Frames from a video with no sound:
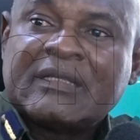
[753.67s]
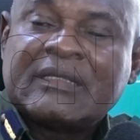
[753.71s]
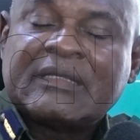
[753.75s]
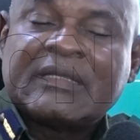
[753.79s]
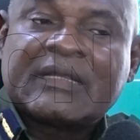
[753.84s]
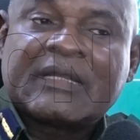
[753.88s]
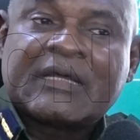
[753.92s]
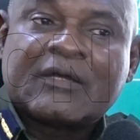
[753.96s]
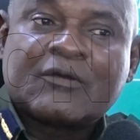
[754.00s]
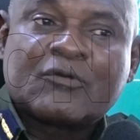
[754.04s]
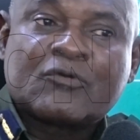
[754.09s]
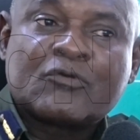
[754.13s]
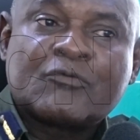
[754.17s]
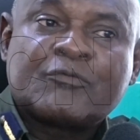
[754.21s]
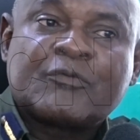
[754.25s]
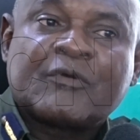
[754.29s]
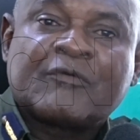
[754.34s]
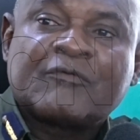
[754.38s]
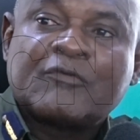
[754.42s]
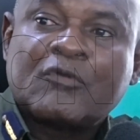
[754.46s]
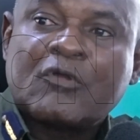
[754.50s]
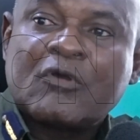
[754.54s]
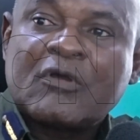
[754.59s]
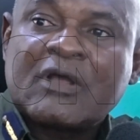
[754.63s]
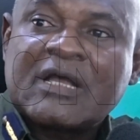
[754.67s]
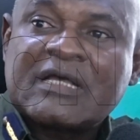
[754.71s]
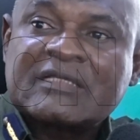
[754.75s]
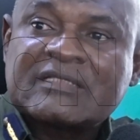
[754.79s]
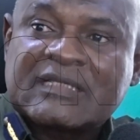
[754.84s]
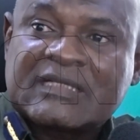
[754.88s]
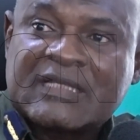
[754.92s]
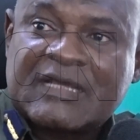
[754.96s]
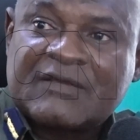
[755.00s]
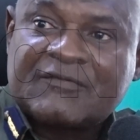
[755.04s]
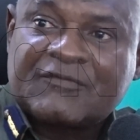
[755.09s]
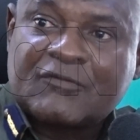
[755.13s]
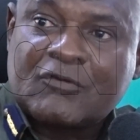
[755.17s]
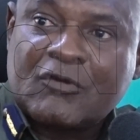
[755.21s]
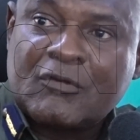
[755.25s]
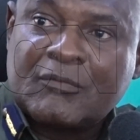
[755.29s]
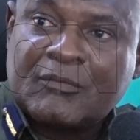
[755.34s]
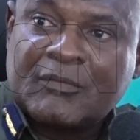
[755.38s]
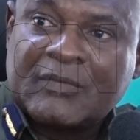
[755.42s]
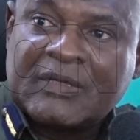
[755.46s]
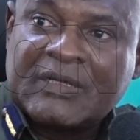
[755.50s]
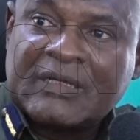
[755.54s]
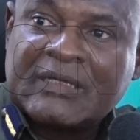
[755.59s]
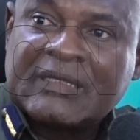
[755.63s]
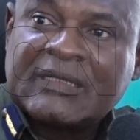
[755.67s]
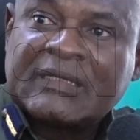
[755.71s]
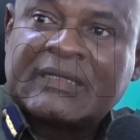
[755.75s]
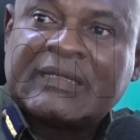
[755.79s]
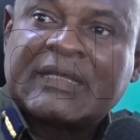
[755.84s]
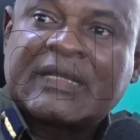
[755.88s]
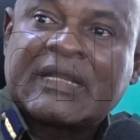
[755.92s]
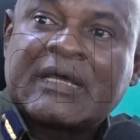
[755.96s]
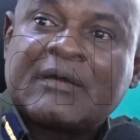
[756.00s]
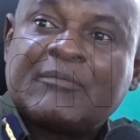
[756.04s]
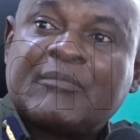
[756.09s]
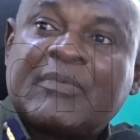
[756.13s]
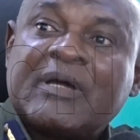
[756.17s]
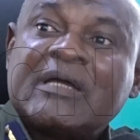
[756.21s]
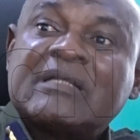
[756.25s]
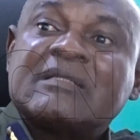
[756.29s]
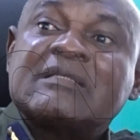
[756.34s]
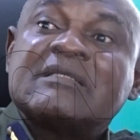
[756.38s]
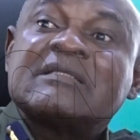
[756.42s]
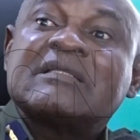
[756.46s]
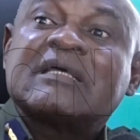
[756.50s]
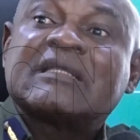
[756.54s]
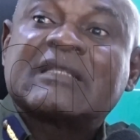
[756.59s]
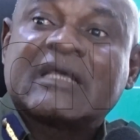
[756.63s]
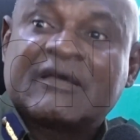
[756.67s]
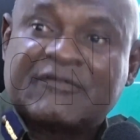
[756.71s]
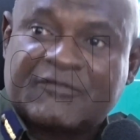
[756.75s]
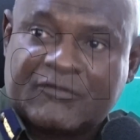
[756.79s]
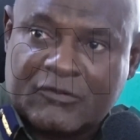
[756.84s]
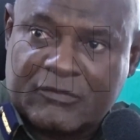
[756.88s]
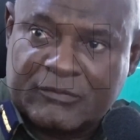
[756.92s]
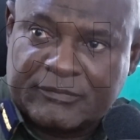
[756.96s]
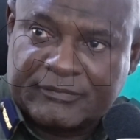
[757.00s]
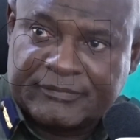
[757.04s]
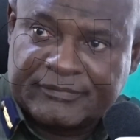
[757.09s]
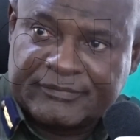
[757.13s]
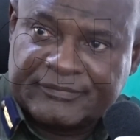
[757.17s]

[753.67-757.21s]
there are group of loggers that have come, there are bandits that have come.